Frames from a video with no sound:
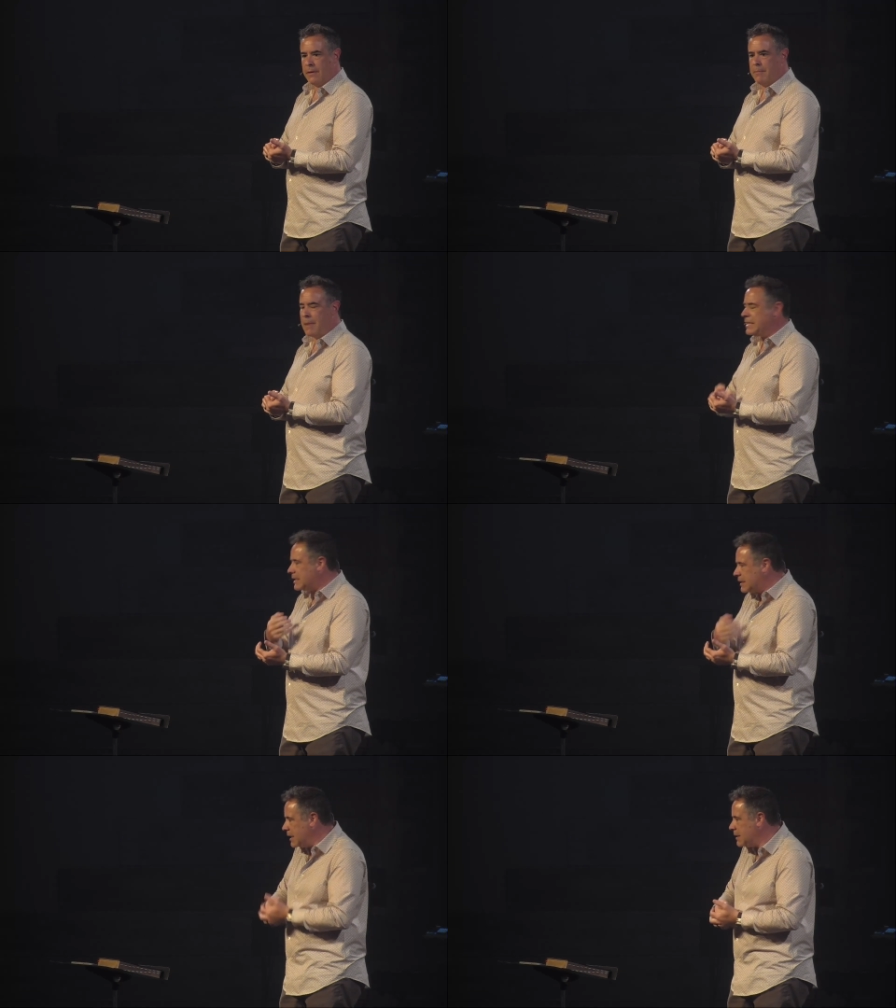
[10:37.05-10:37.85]
That my
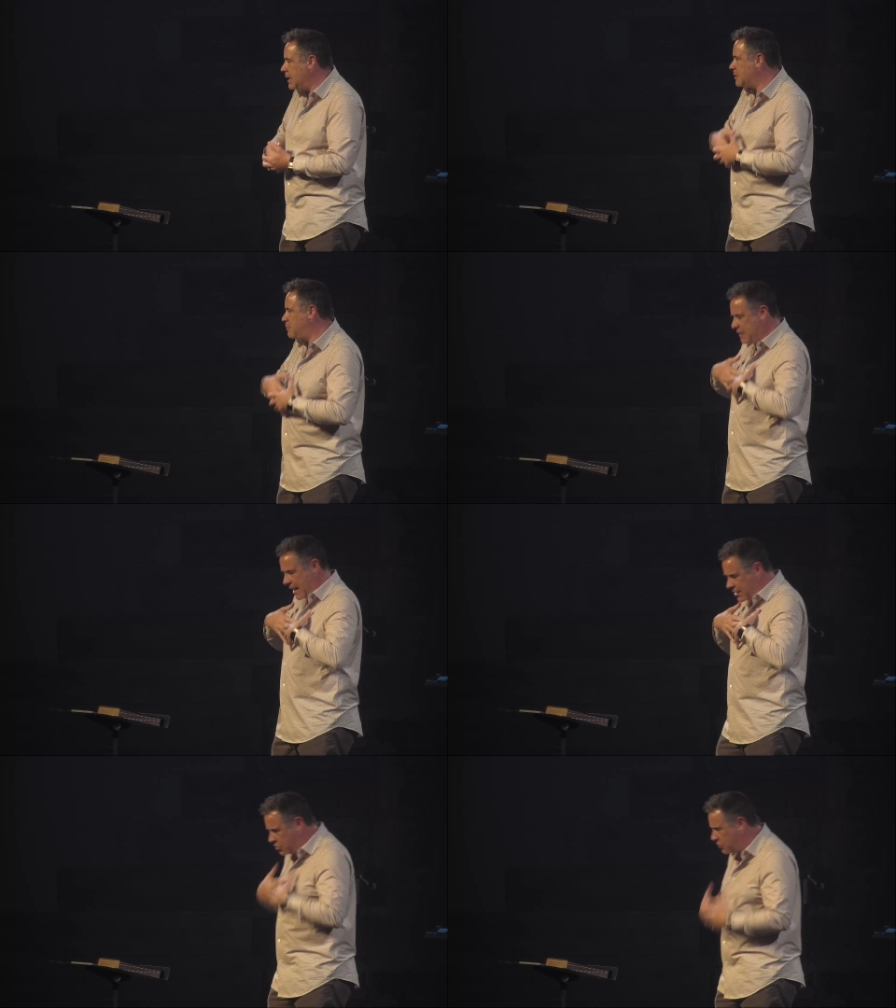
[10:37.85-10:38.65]
sin has been
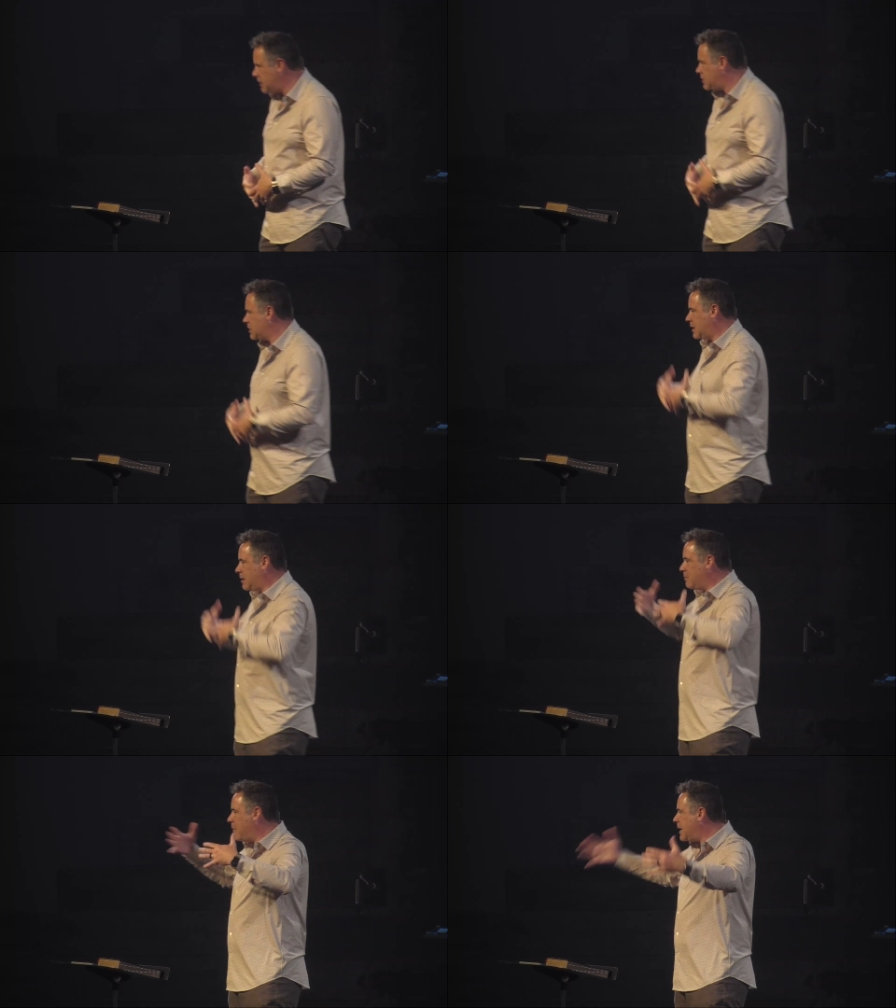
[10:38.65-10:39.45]
that egregious
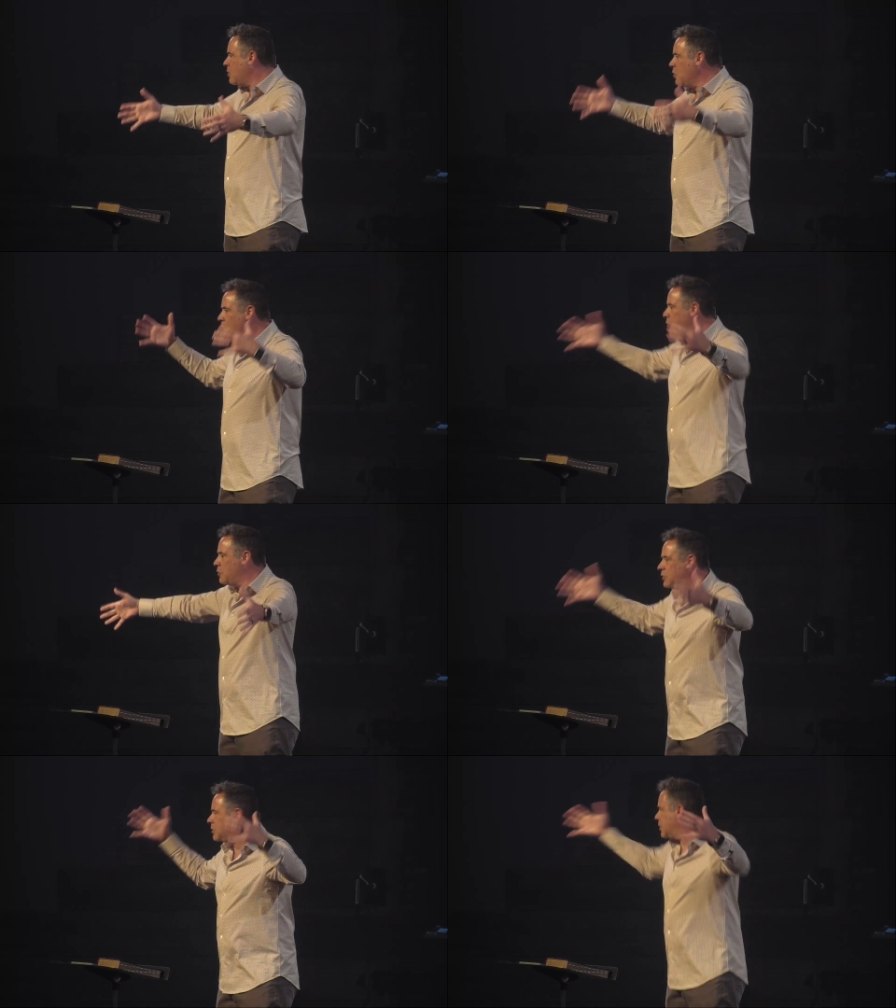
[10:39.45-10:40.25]
that it might
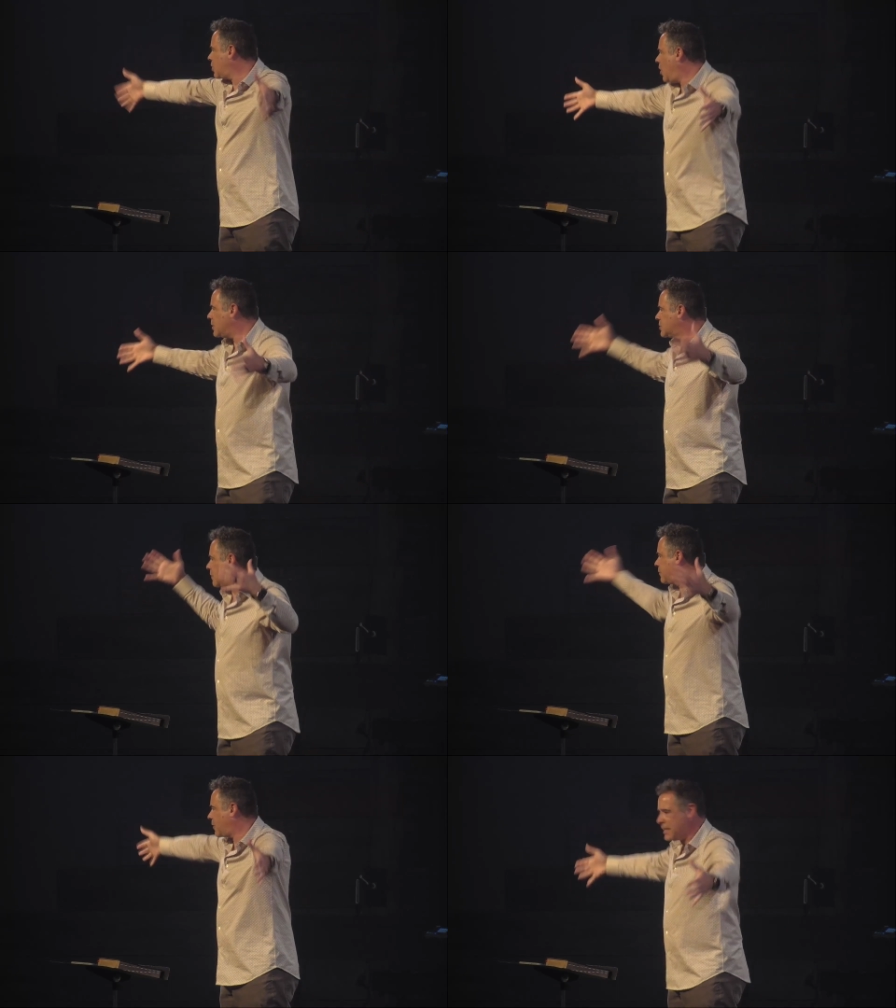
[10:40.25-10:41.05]
wound the cause
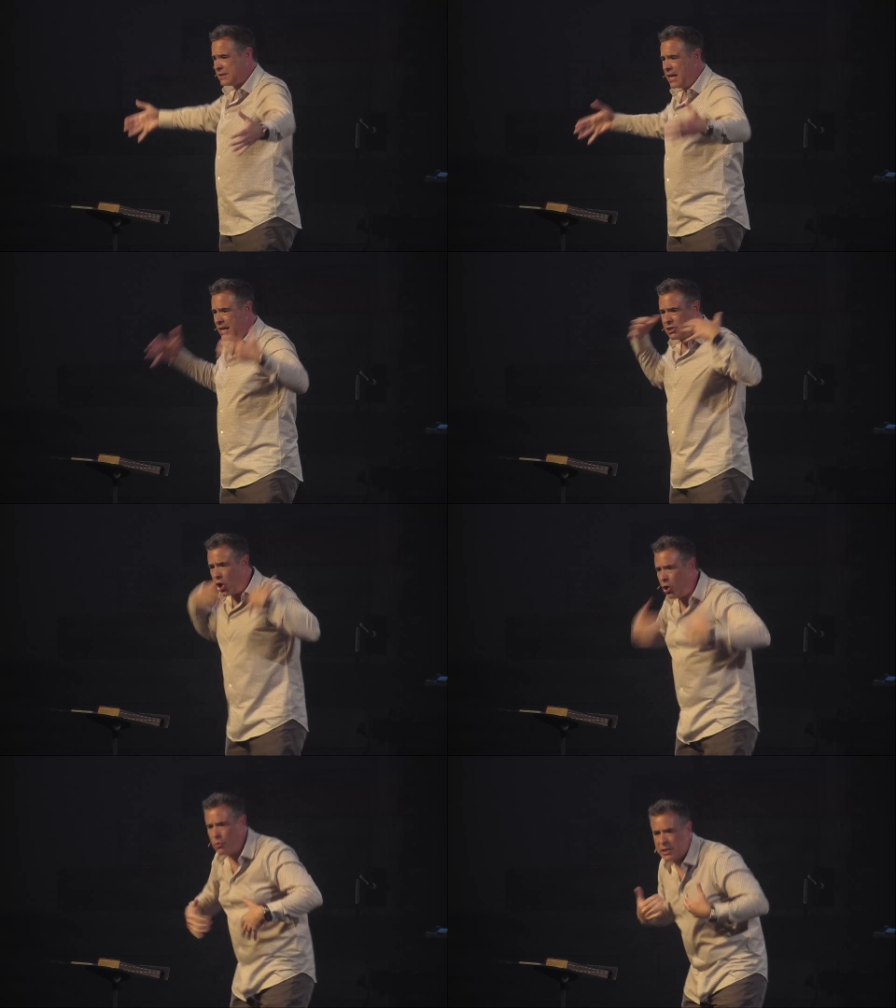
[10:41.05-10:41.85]
of Christ. It's
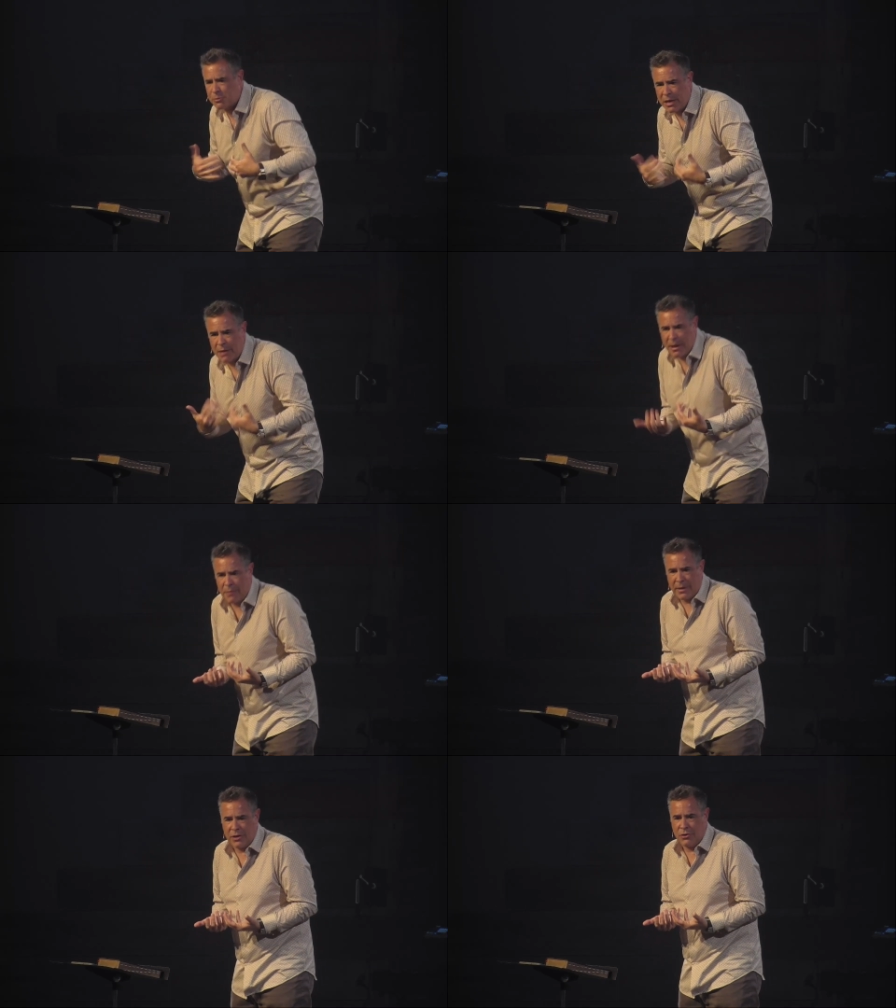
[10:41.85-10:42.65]
always been
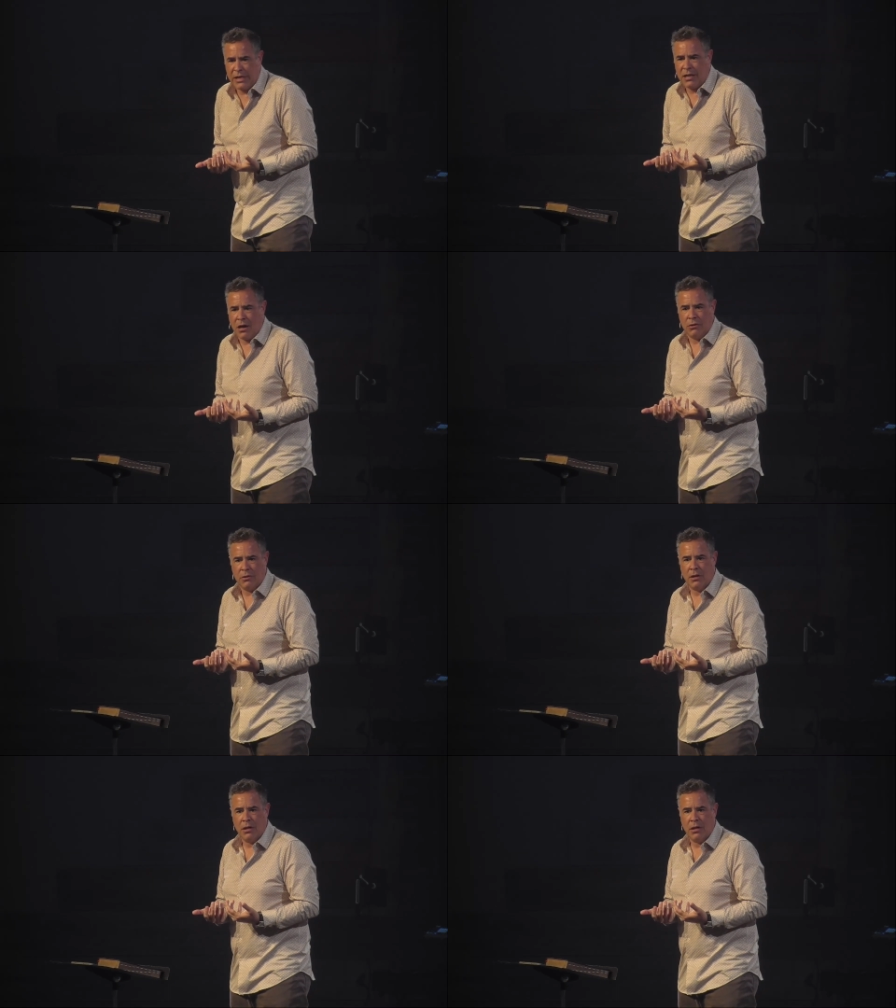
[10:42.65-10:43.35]
about my own ego.